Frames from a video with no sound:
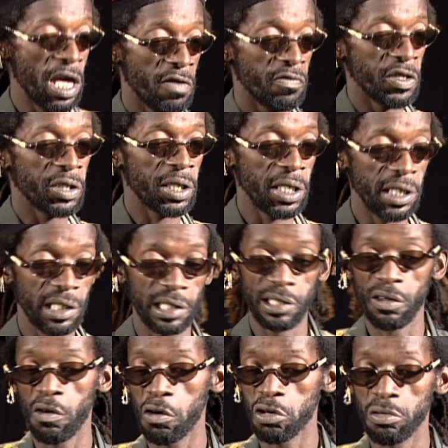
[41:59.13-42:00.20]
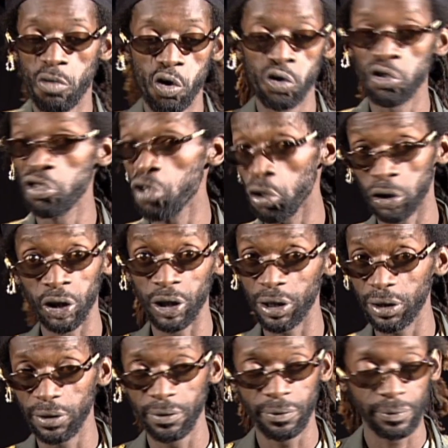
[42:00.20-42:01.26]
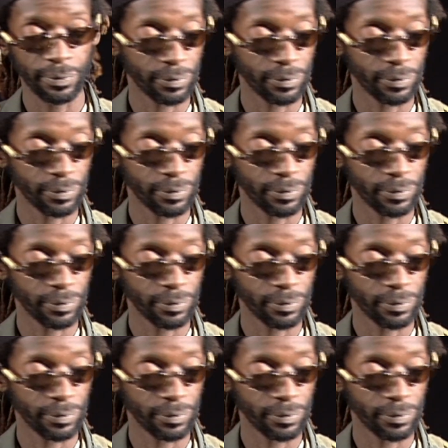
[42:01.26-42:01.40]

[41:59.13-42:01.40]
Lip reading: everything or about nothing?